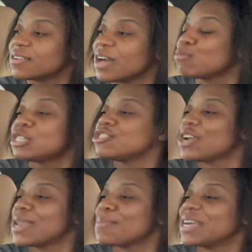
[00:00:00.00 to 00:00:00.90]
I'm just
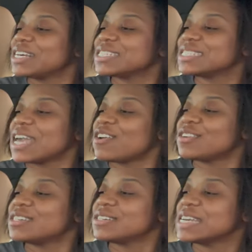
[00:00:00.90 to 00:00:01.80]
trying to make her sound
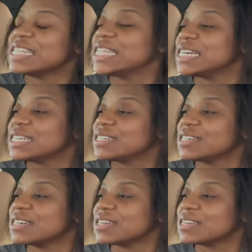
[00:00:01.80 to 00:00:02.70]
good and look
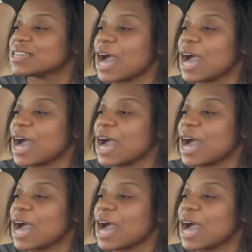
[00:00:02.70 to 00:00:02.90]
good.